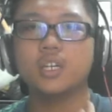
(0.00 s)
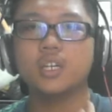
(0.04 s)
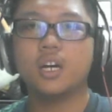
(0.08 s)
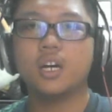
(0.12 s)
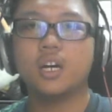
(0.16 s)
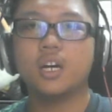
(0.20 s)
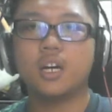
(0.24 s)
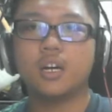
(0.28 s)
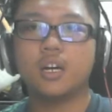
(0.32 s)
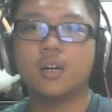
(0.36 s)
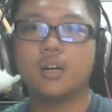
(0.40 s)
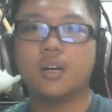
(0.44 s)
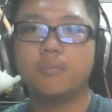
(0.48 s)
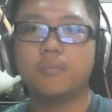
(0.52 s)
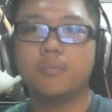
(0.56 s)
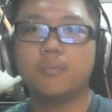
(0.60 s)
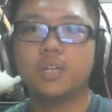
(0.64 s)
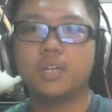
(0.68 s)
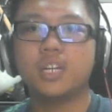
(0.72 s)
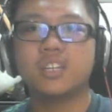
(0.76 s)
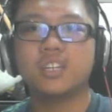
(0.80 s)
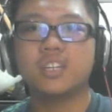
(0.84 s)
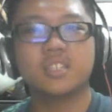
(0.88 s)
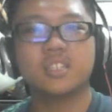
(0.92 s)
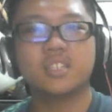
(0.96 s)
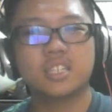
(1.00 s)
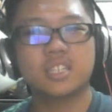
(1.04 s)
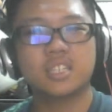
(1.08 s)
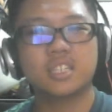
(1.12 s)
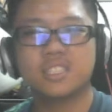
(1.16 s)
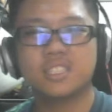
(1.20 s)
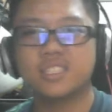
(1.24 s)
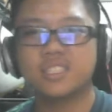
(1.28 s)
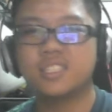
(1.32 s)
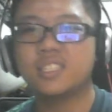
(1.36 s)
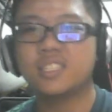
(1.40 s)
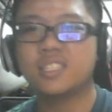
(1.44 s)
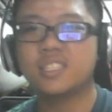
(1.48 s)
But I think
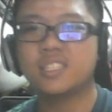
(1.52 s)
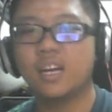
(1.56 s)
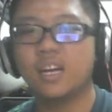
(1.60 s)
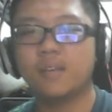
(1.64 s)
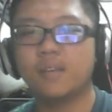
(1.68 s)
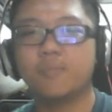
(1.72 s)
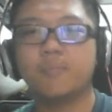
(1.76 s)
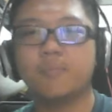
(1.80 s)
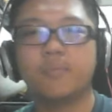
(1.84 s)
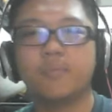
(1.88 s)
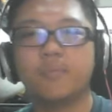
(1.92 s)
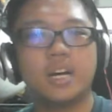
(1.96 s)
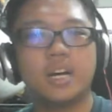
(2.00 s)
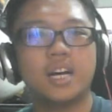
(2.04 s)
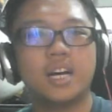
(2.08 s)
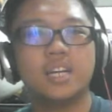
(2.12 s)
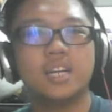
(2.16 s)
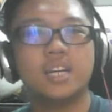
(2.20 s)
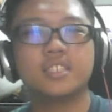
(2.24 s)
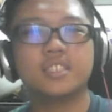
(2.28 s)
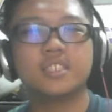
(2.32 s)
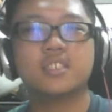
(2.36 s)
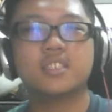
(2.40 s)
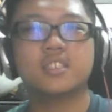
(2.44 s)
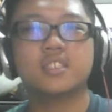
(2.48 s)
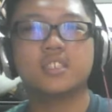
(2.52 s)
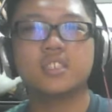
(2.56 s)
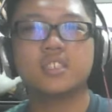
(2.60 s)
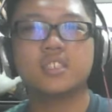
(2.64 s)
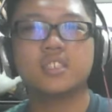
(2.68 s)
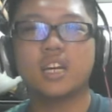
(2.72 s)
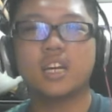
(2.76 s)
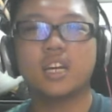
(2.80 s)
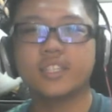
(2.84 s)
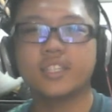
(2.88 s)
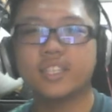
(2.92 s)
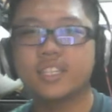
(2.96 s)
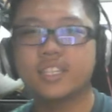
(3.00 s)
as time passed,
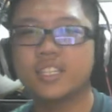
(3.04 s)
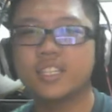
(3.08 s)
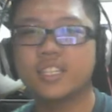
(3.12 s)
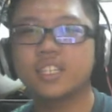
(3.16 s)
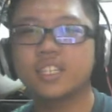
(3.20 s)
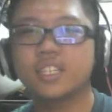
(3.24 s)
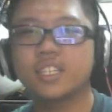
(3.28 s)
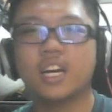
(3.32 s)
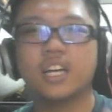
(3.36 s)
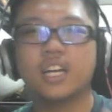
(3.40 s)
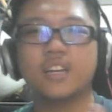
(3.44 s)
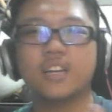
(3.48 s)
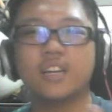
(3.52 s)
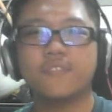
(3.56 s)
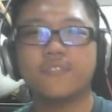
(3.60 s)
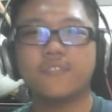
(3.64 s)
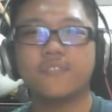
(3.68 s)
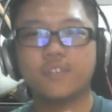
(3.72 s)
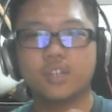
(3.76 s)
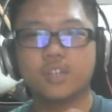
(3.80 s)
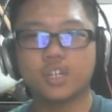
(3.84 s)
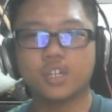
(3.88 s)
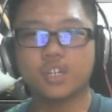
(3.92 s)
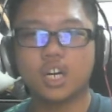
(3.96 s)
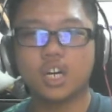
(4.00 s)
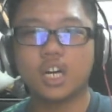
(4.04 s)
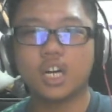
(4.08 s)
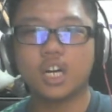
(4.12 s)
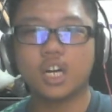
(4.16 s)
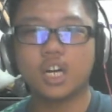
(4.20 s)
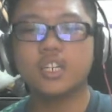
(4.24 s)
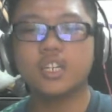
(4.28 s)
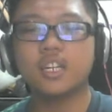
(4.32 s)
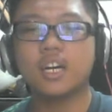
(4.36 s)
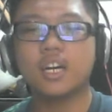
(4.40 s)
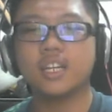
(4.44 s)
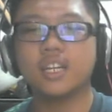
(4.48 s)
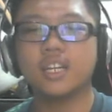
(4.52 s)
I think he kind of forgot
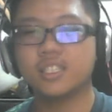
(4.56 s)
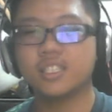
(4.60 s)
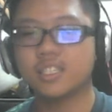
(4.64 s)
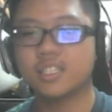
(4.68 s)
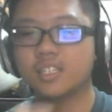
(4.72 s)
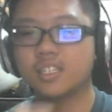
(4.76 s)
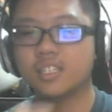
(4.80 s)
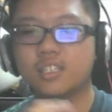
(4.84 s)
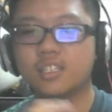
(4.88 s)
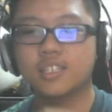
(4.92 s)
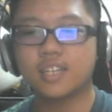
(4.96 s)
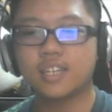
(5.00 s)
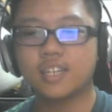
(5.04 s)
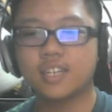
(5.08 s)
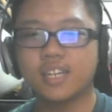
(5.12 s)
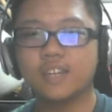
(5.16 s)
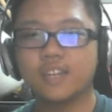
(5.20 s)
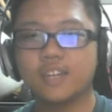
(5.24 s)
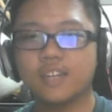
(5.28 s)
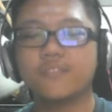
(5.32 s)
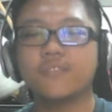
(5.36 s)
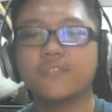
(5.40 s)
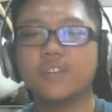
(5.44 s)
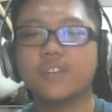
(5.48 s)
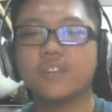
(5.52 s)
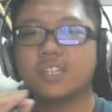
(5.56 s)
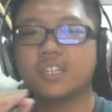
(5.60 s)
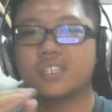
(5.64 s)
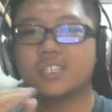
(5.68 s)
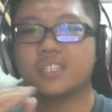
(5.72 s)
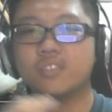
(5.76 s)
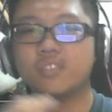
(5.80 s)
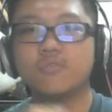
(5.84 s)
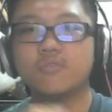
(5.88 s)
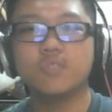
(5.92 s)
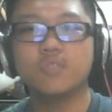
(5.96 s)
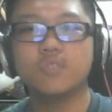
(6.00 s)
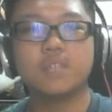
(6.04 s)
it. I think he kind of like
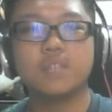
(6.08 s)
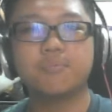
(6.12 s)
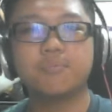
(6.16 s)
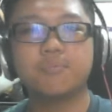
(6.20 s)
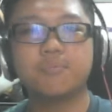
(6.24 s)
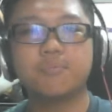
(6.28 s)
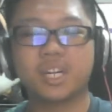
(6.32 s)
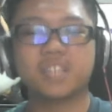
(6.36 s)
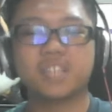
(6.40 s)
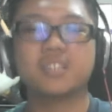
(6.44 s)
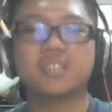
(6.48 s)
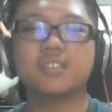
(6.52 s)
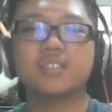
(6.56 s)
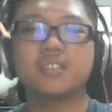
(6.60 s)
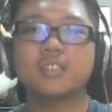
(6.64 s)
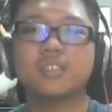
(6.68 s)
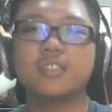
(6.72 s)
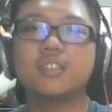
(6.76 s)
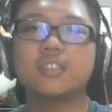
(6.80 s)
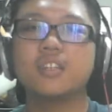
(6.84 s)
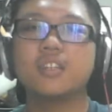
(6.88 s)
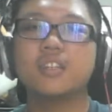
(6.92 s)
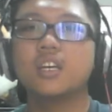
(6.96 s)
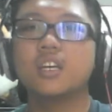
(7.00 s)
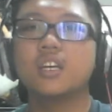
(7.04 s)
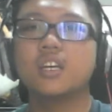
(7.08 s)
didn't really practice it.